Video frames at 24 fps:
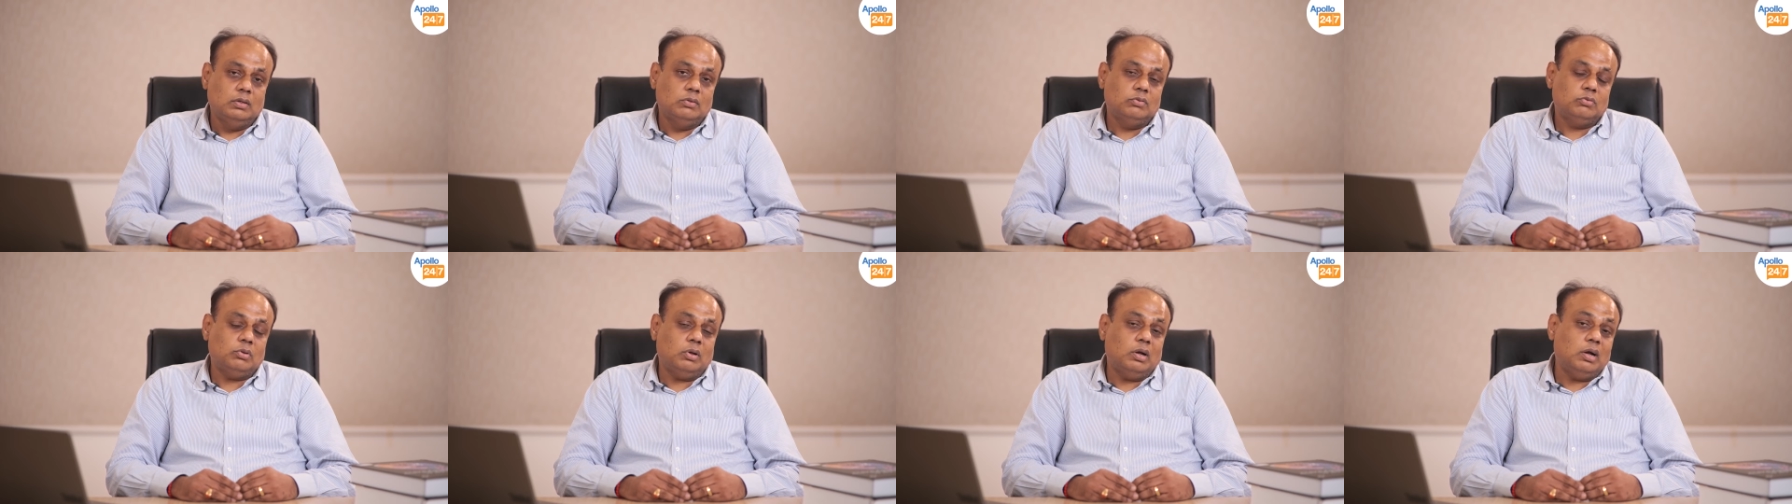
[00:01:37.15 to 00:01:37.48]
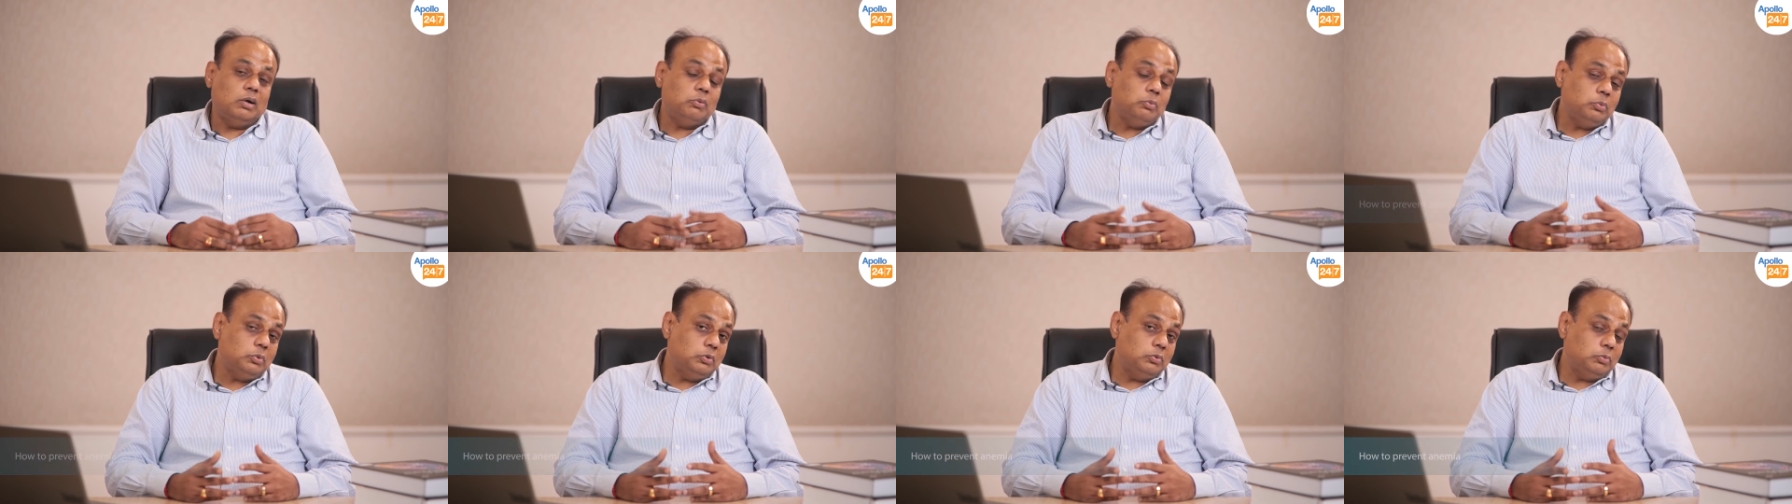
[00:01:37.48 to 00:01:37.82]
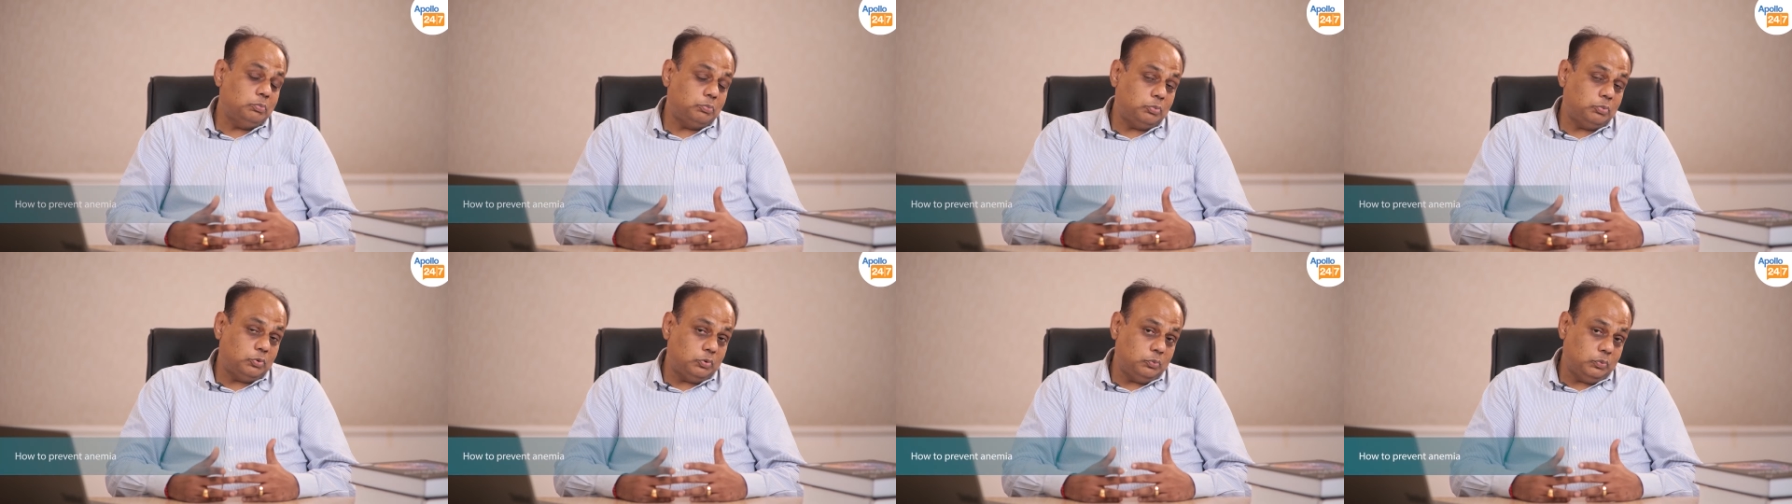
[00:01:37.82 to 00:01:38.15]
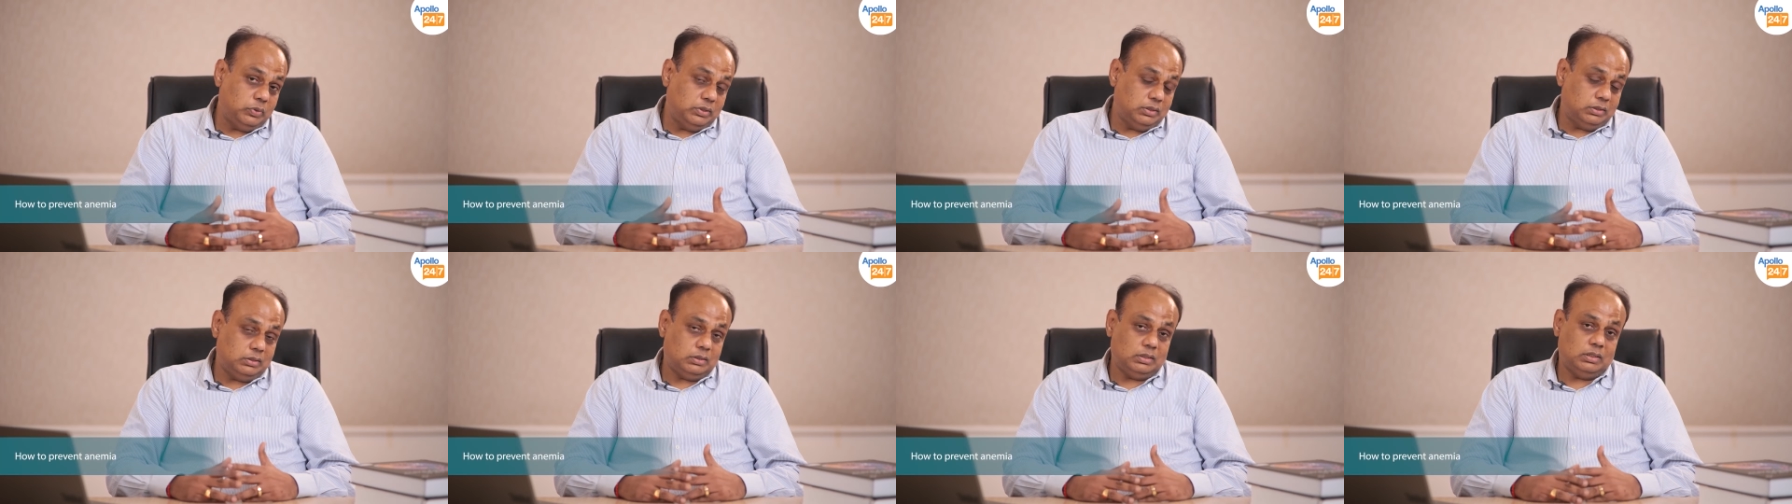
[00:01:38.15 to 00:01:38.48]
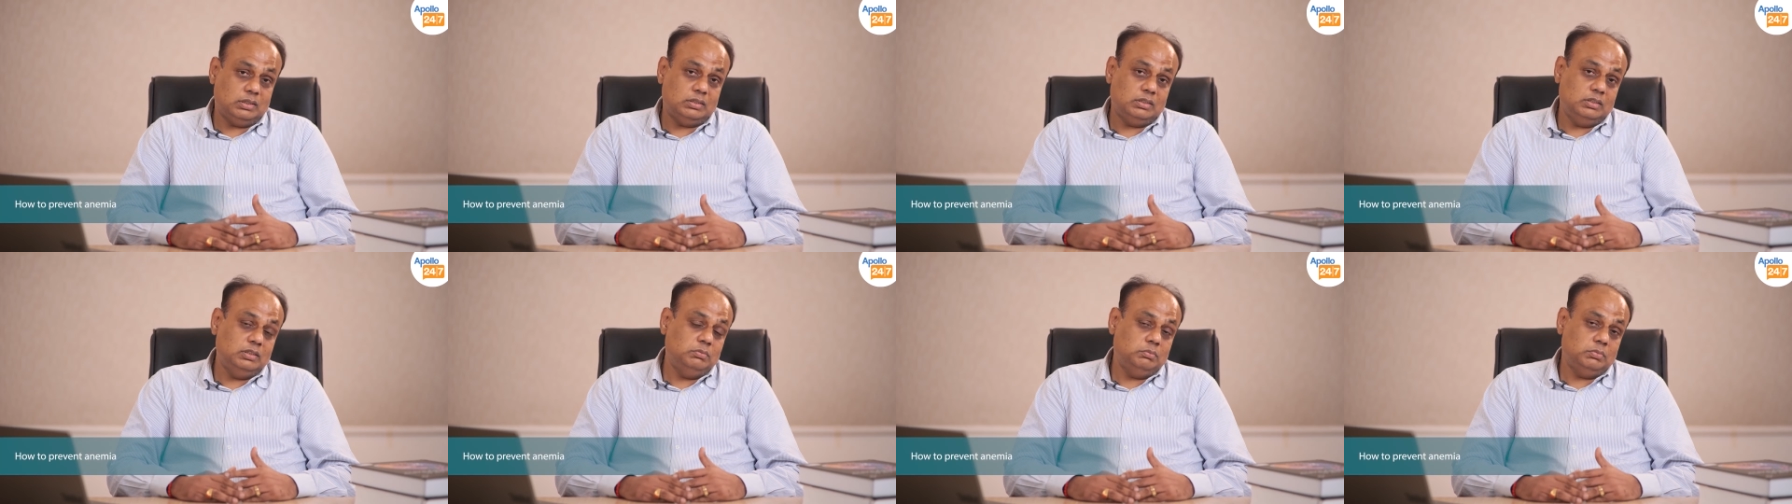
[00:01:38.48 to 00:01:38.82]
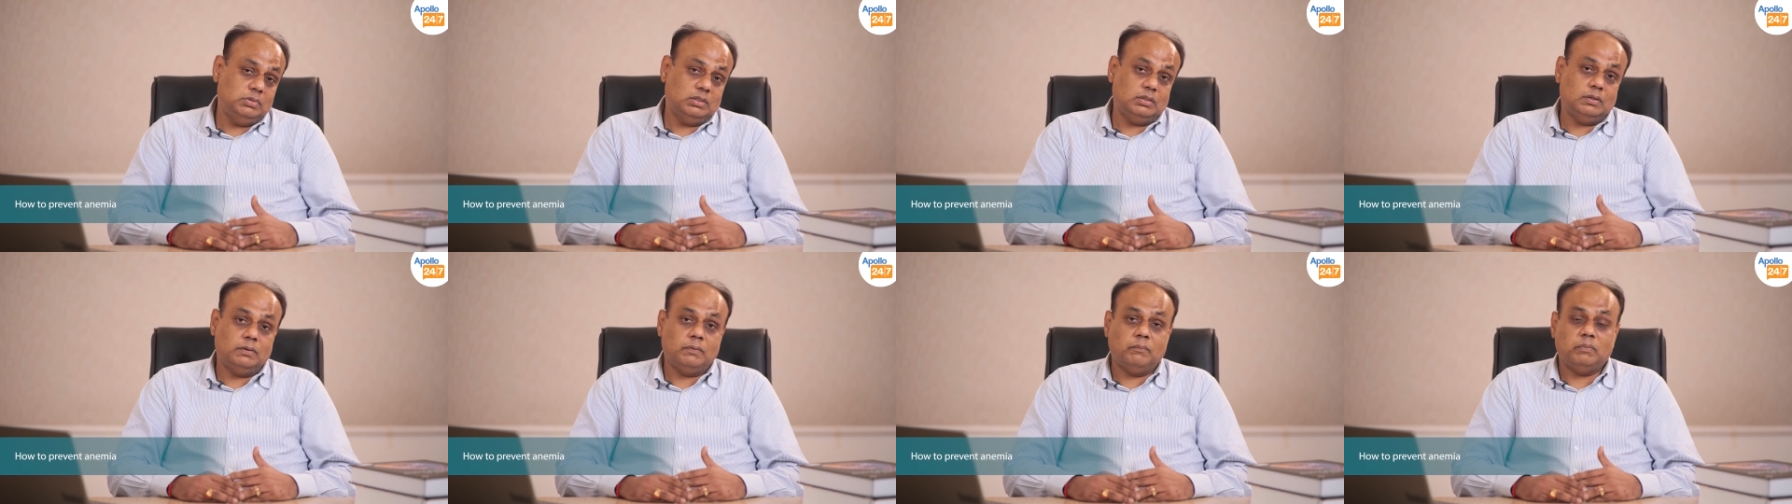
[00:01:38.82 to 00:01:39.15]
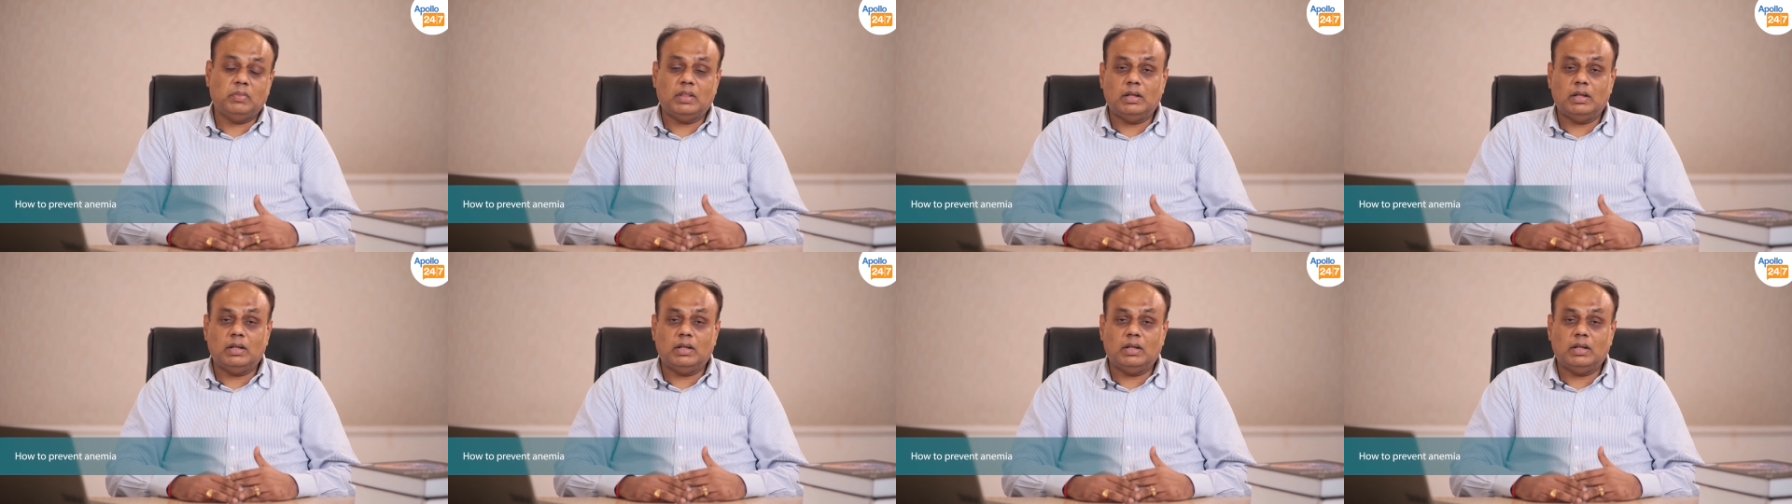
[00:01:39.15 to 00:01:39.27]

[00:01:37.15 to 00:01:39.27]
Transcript: So, how would you prevent anemia?